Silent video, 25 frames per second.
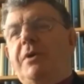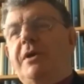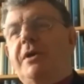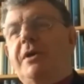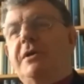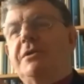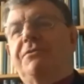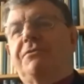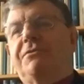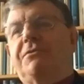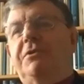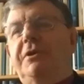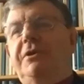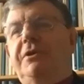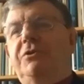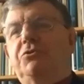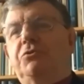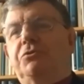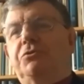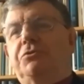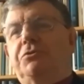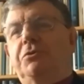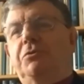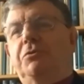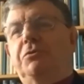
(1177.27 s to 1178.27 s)
did this lead you
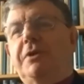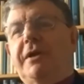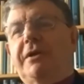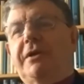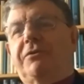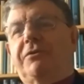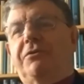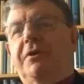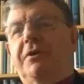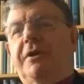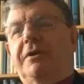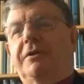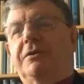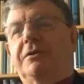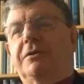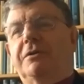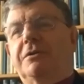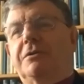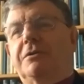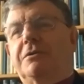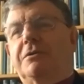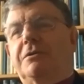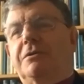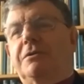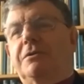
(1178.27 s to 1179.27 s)
to next then,
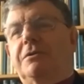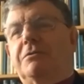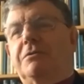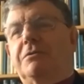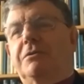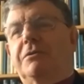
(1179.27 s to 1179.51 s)
Chris?